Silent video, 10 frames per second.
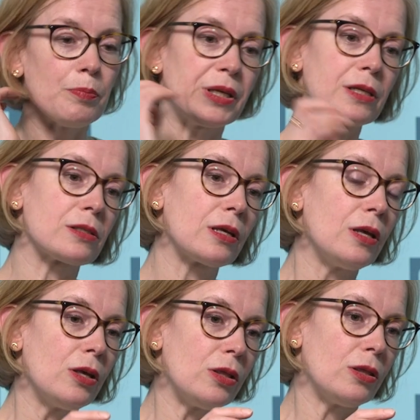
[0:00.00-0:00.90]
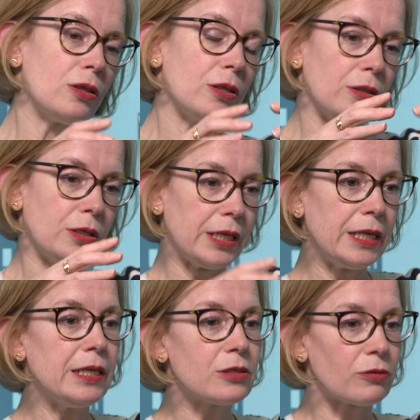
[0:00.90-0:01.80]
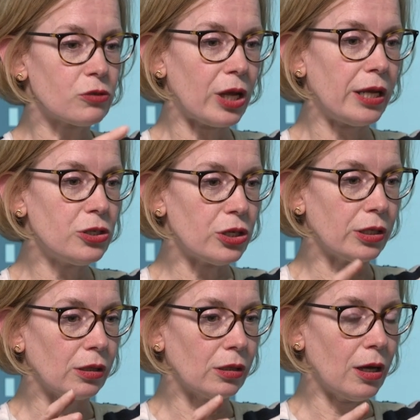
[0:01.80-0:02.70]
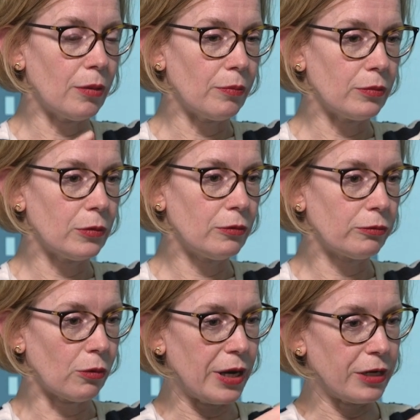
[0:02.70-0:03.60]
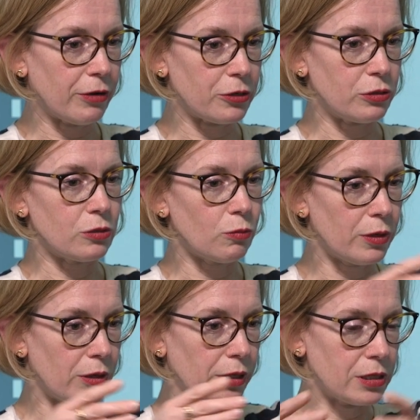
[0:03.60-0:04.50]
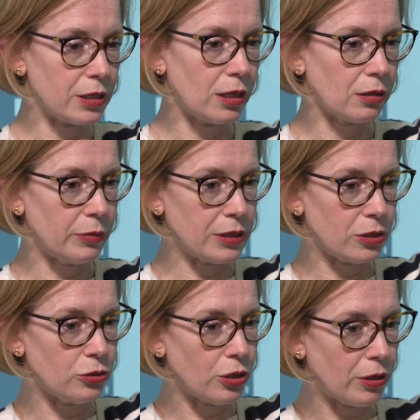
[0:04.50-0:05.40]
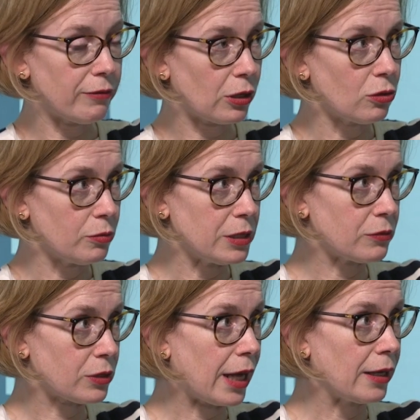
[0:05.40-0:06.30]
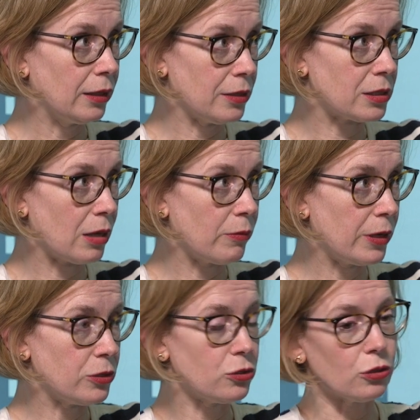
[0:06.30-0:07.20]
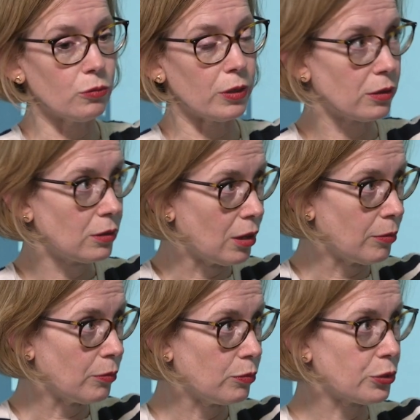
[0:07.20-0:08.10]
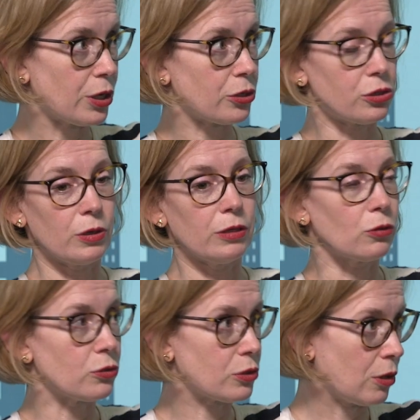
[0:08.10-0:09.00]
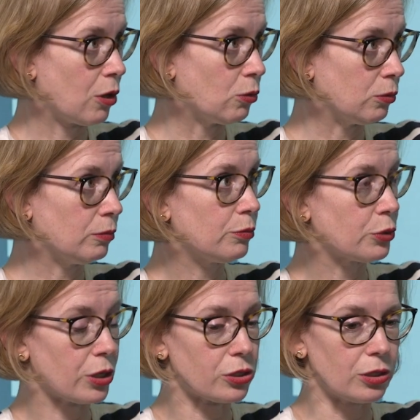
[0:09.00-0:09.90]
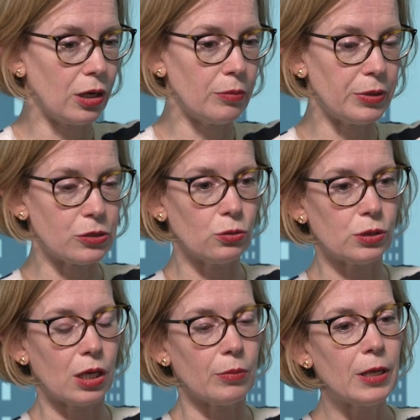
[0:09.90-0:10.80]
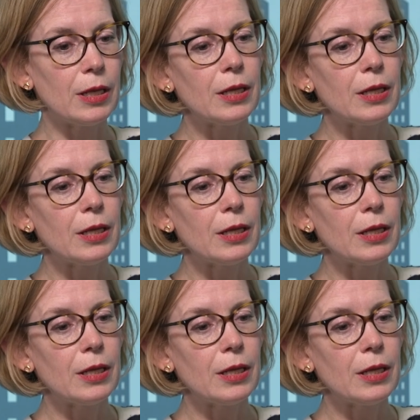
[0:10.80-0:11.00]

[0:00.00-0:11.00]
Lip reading: Because the ease of changing from manufacturing to one thing to the other means that you don't have economies of scale in the same way as you do with production, where you've got a whole production line being tooled up.